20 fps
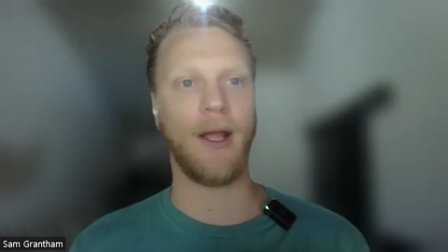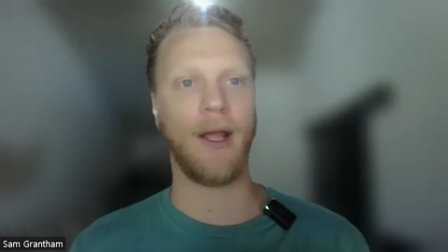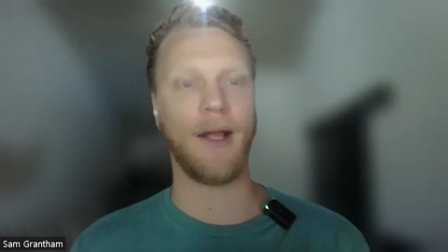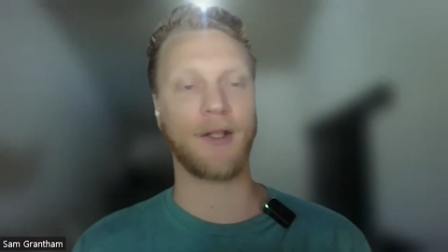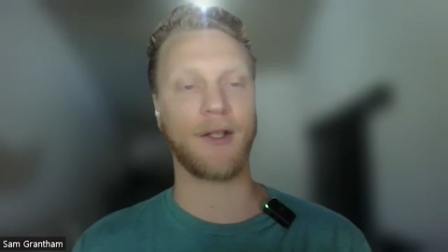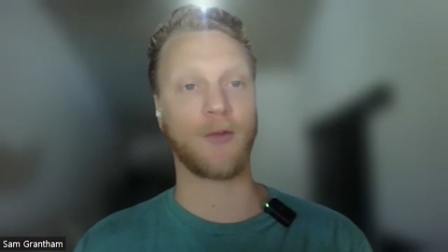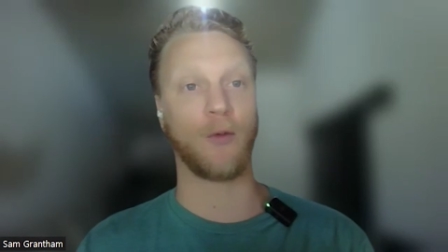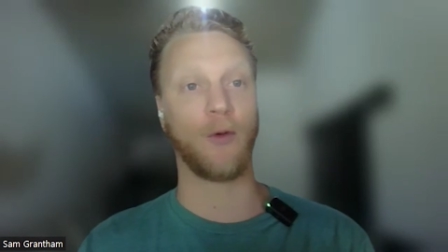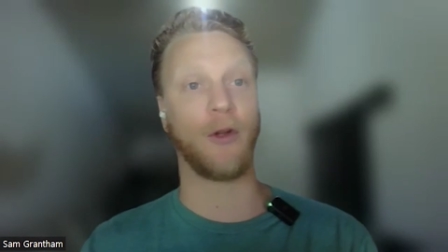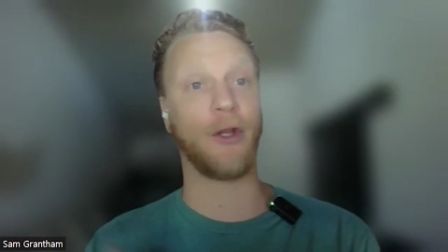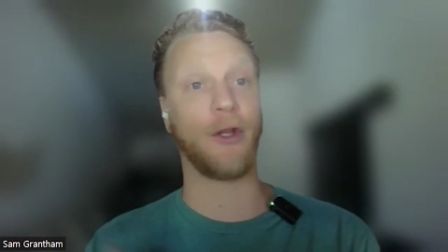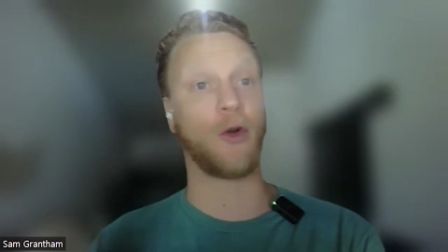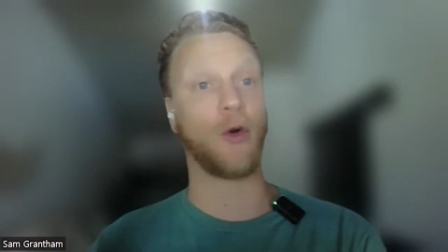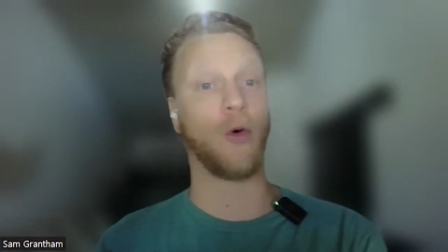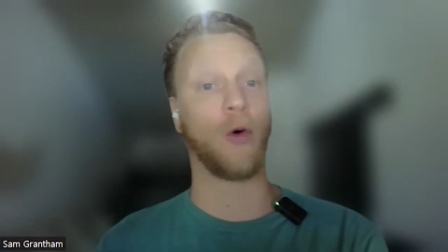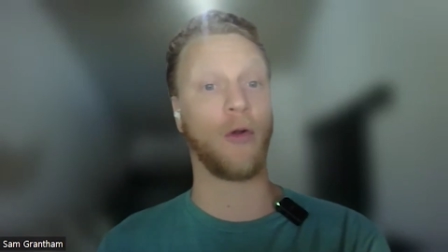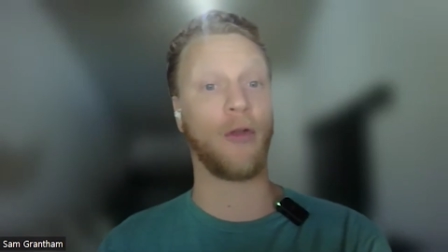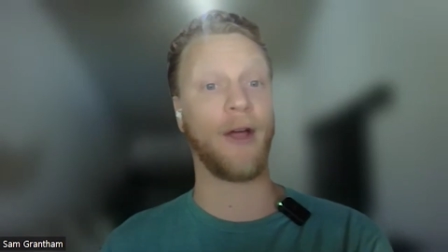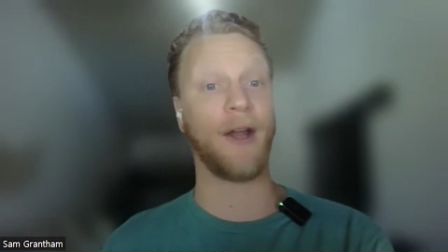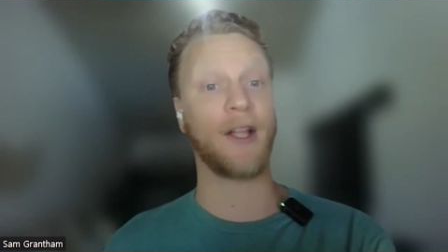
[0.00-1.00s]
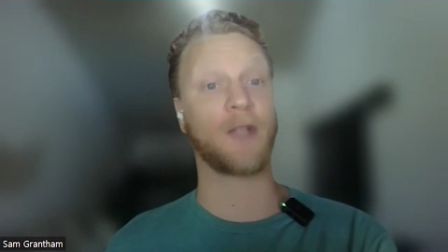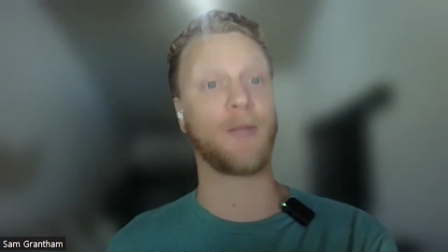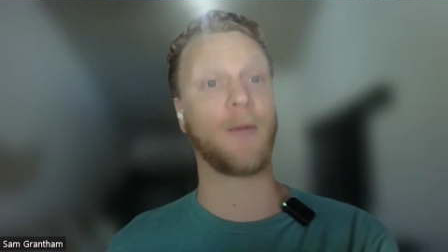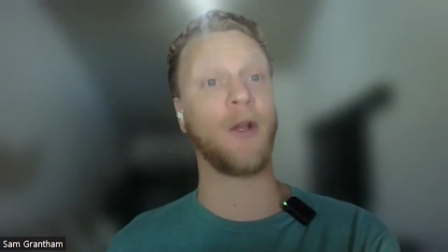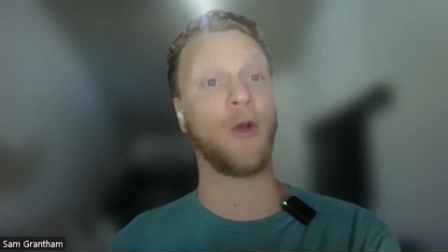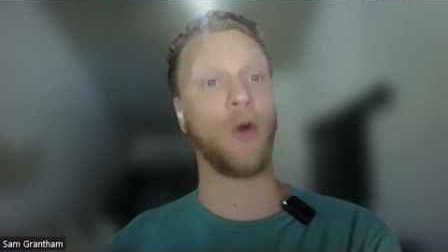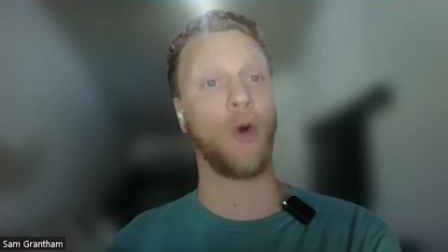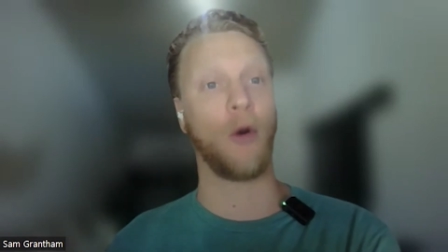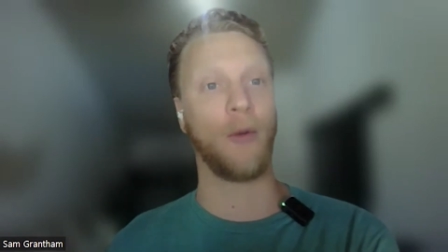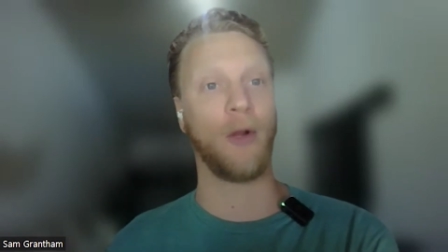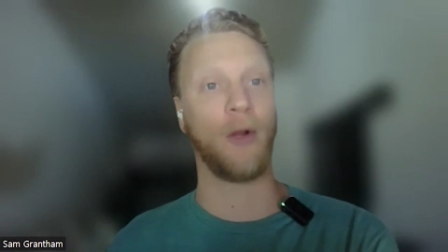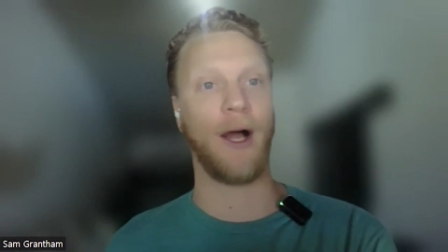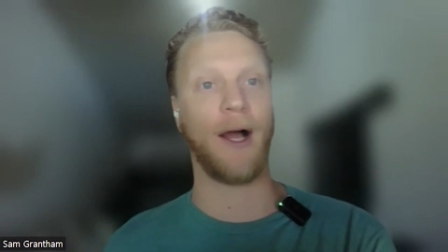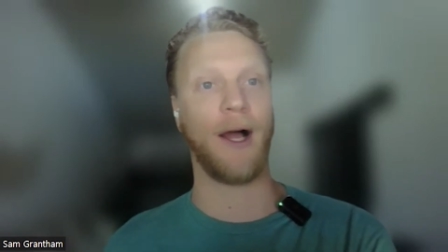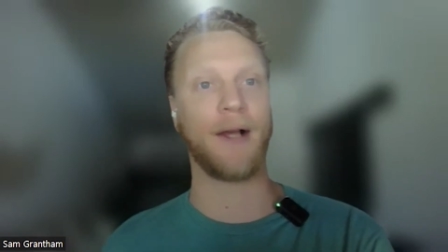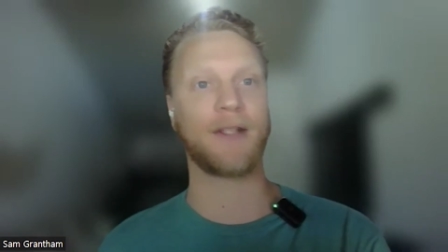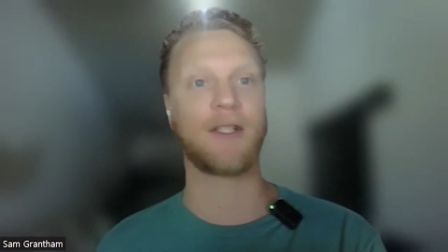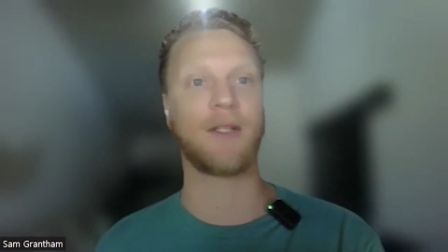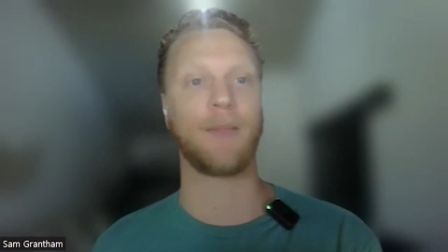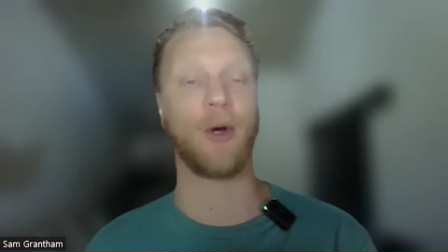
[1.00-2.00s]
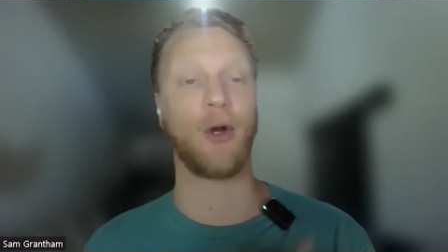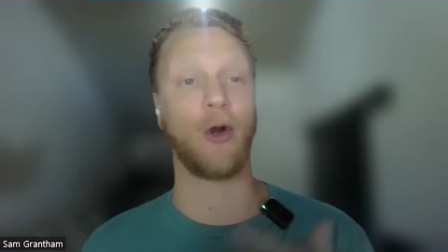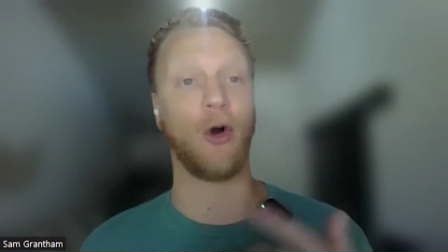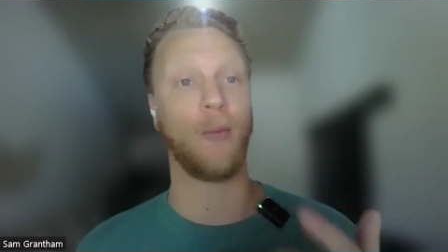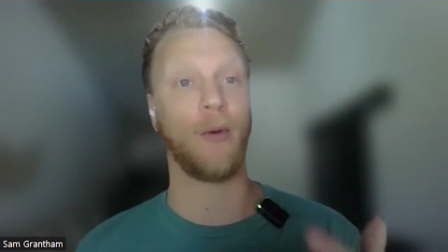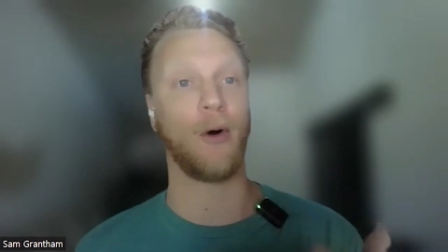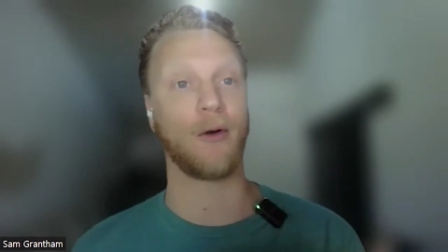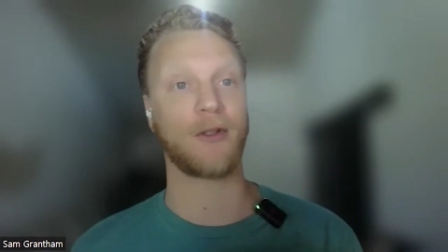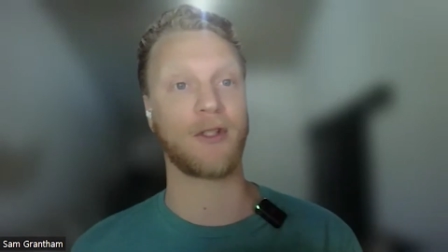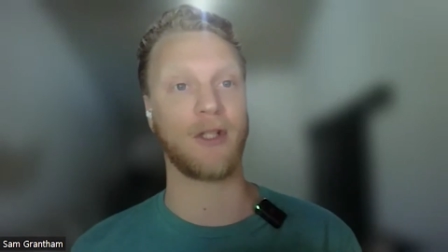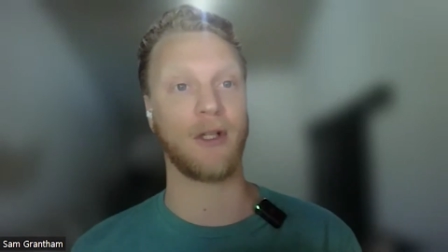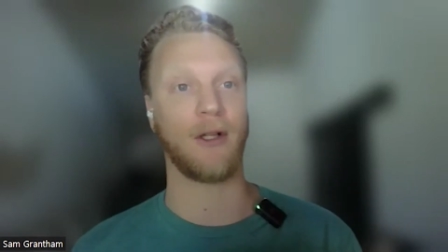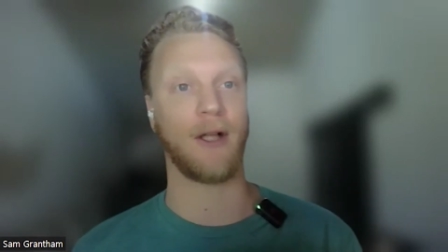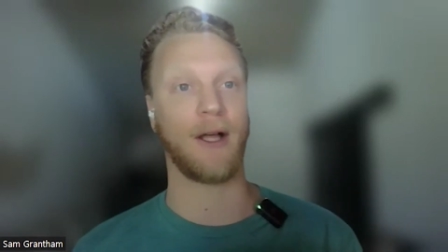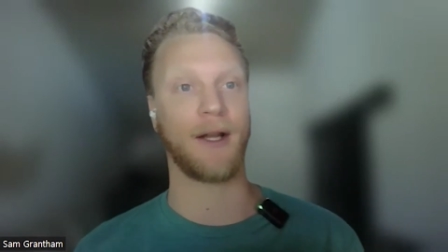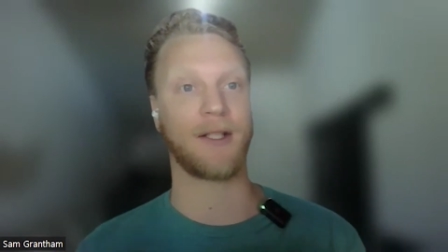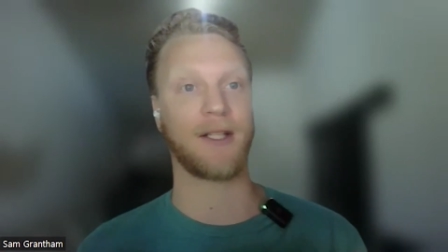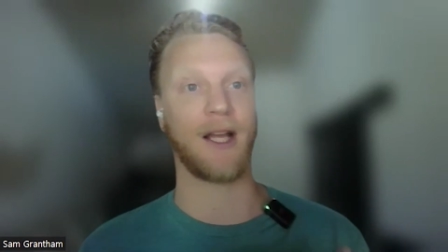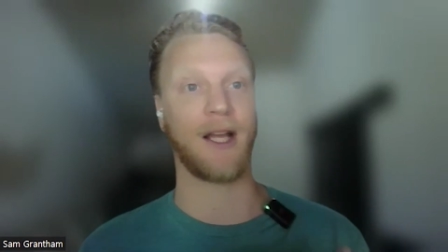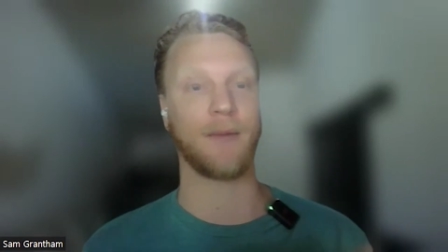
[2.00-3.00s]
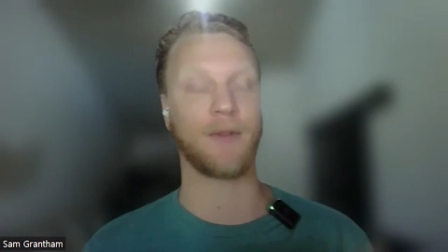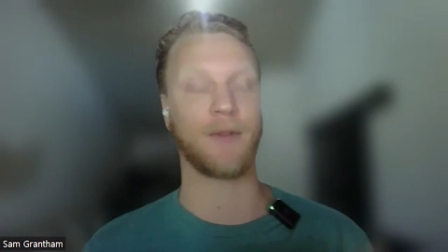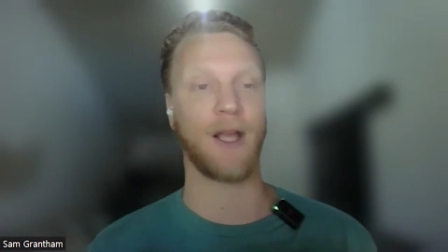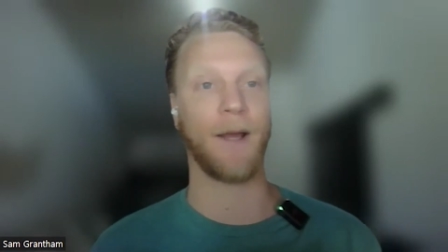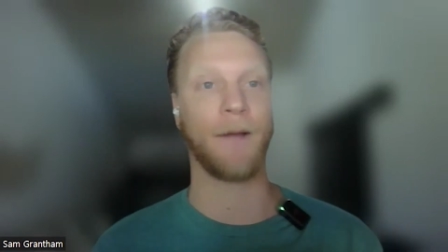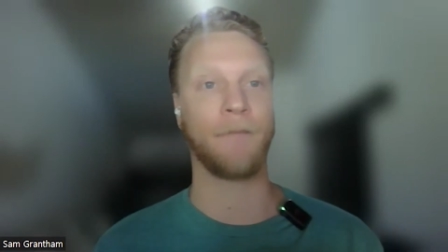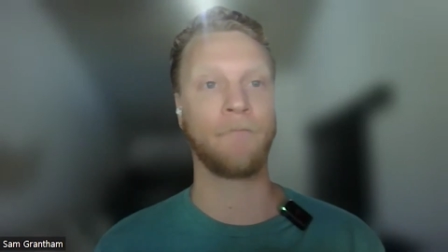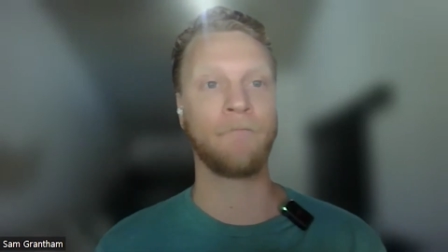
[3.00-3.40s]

It's really cool that it's been normalized, but almost a lot of times